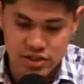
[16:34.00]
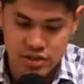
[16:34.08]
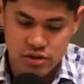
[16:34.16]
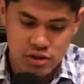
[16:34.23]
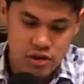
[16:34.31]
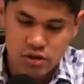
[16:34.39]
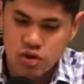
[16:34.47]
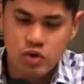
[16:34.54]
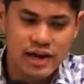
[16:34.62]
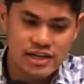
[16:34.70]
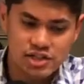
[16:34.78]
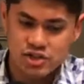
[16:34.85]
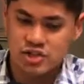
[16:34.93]
are you
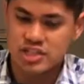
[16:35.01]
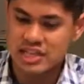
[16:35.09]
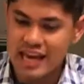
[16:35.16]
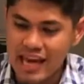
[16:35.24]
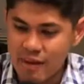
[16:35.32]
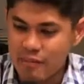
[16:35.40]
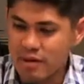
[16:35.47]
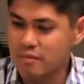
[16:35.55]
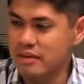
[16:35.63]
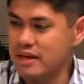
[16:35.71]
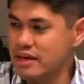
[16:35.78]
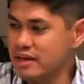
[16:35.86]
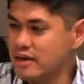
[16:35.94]
guys are scamming
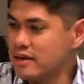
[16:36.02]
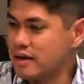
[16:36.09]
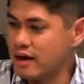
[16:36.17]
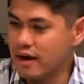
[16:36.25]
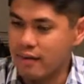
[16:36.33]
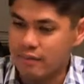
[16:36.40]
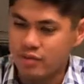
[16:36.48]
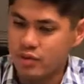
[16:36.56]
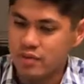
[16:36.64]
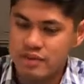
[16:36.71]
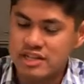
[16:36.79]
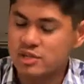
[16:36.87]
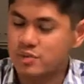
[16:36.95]
me i'm
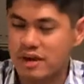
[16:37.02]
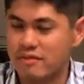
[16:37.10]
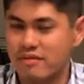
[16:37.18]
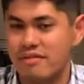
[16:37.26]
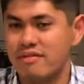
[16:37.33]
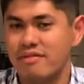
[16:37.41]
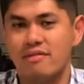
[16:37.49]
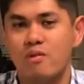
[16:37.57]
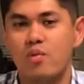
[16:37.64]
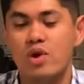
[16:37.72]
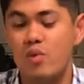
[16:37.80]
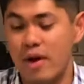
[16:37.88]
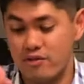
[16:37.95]
doing this whatever
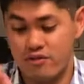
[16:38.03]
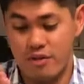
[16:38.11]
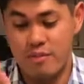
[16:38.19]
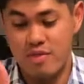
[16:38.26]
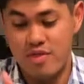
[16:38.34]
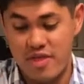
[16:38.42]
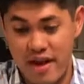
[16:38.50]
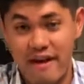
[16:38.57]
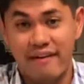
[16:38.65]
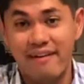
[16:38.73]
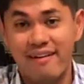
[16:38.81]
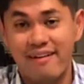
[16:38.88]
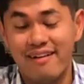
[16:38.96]
we went from
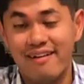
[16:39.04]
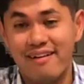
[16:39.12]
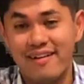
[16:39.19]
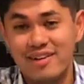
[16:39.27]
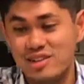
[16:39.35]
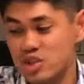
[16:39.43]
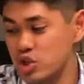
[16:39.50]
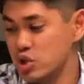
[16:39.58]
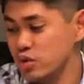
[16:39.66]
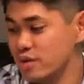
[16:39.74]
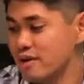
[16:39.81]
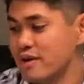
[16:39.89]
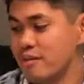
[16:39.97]
there to
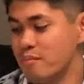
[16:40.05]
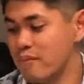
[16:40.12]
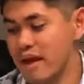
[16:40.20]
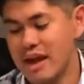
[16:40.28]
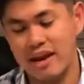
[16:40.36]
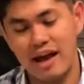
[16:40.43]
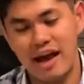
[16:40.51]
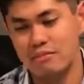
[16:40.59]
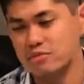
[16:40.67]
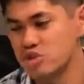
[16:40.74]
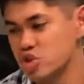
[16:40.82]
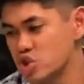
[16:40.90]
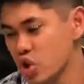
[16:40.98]
man i'm
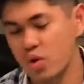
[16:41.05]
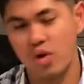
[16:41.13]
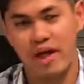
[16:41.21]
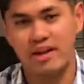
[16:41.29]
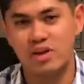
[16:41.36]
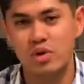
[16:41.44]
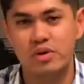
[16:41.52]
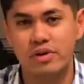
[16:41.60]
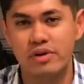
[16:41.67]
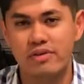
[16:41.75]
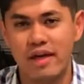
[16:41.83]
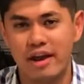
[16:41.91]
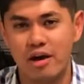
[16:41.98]
so glad you
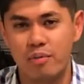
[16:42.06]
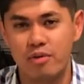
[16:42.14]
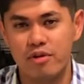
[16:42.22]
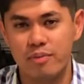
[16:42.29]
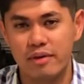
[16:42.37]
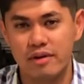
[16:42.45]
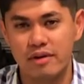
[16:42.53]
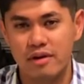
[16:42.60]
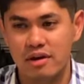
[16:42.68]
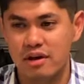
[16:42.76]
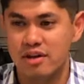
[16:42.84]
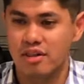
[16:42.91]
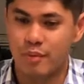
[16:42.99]
cleared that up with me
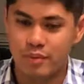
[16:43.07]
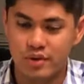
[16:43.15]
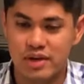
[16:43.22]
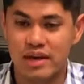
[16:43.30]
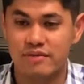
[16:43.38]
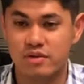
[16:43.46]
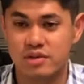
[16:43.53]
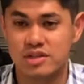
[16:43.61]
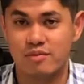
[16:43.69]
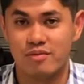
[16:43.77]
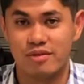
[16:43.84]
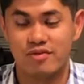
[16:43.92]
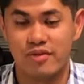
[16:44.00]
let me give you some
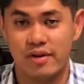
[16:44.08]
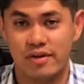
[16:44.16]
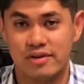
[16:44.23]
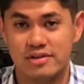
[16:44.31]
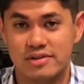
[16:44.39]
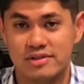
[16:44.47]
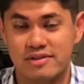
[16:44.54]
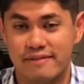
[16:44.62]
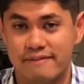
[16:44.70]
referrals